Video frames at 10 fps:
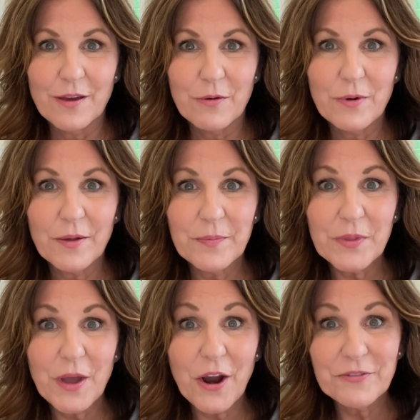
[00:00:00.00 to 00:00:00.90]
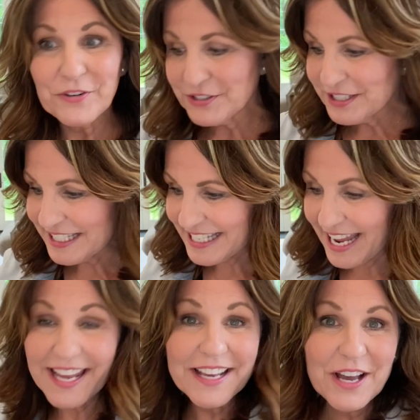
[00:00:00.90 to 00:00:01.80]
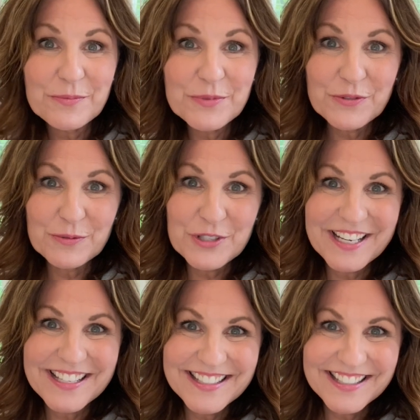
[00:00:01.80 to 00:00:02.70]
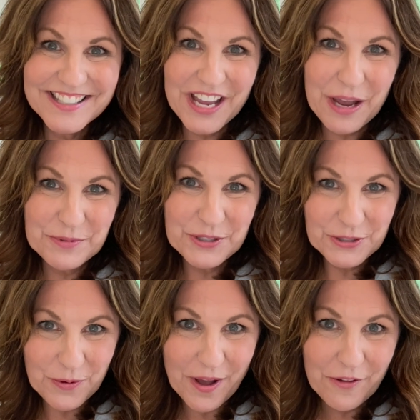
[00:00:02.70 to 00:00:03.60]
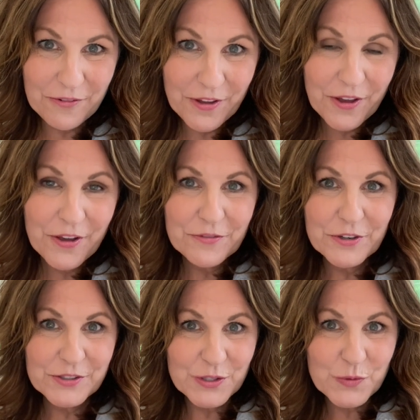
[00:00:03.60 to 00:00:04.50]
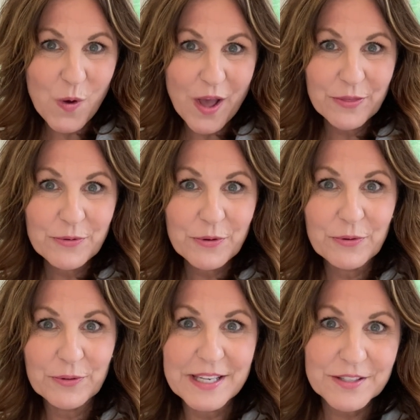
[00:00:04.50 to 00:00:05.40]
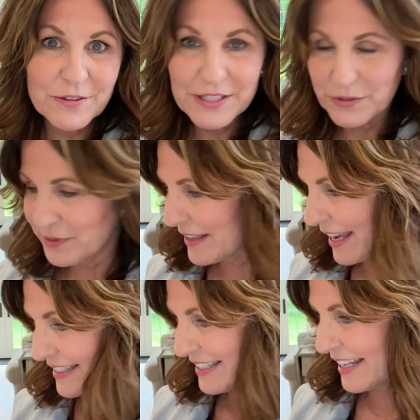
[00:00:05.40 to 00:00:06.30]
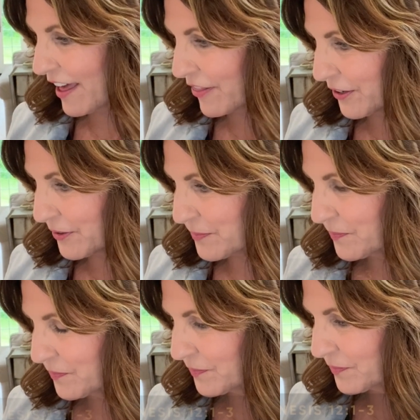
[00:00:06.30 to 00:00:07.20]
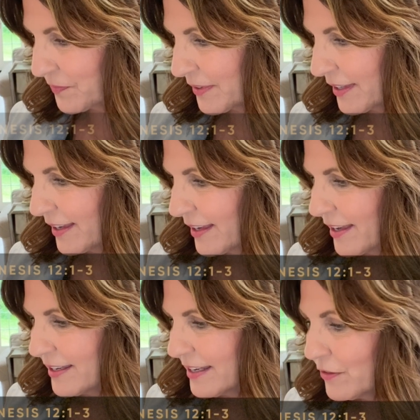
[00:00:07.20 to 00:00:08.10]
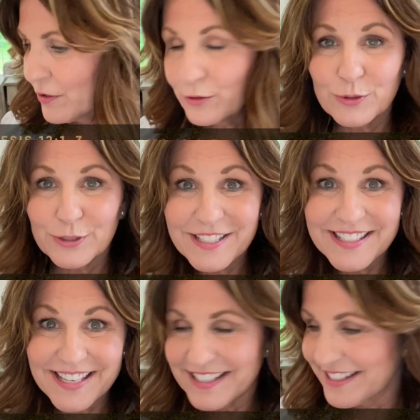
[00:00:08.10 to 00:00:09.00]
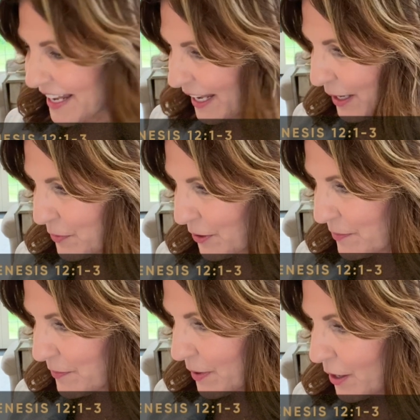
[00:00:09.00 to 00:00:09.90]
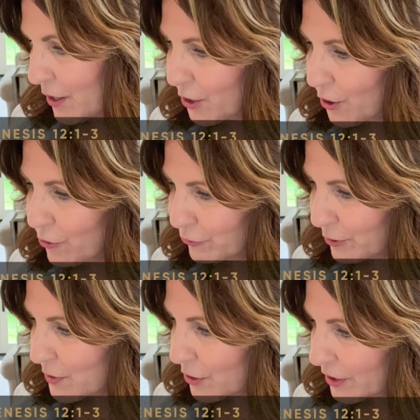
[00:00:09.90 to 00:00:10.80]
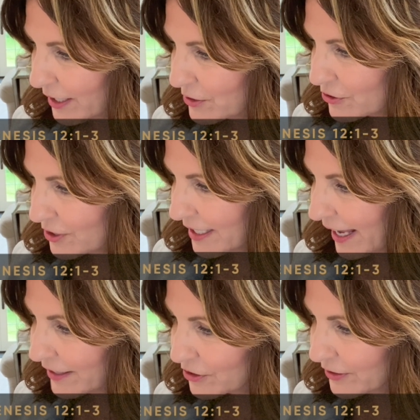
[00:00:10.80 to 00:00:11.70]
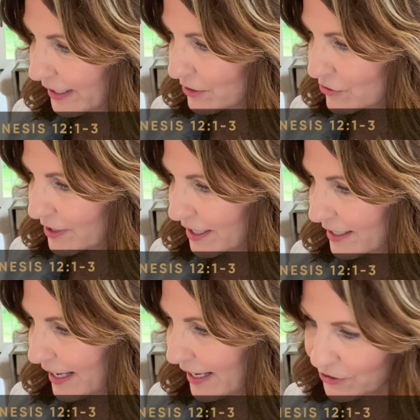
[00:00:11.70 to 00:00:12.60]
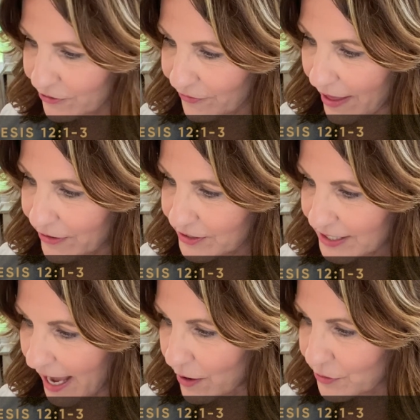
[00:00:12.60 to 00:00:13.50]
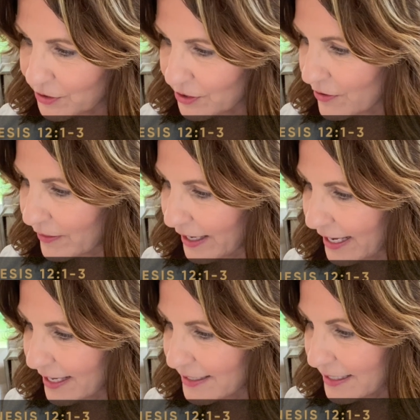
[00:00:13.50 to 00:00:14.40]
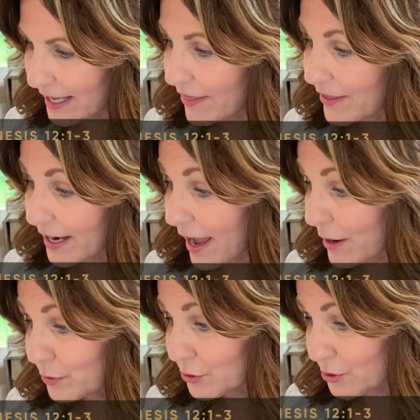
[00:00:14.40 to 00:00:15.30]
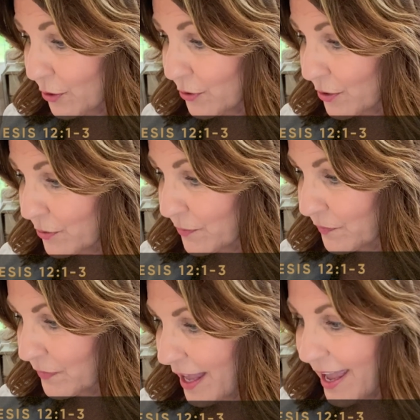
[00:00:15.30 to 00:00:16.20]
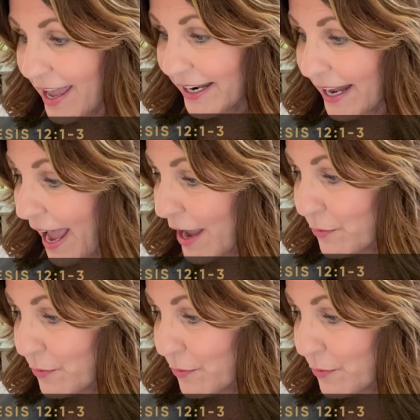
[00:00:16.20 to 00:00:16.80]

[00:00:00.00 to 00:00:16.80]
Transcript: Well, our verse today comes from Genesis chapter 12, verses 1 through 3. So let's read that together. Now the Lord said to Abram, go from your country and your kindred and your father's house to the land that I will show you. And I